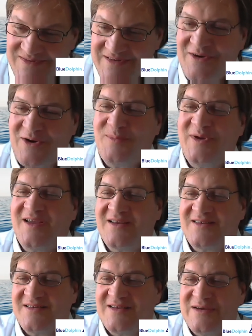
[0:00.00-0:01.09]
it's a comic,
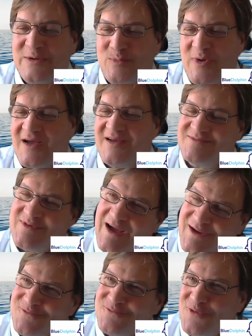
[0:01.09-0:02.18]
and
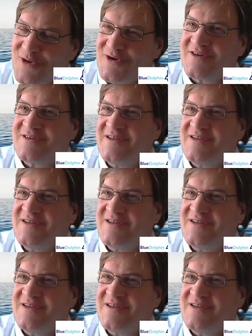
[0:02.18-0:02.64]
I worked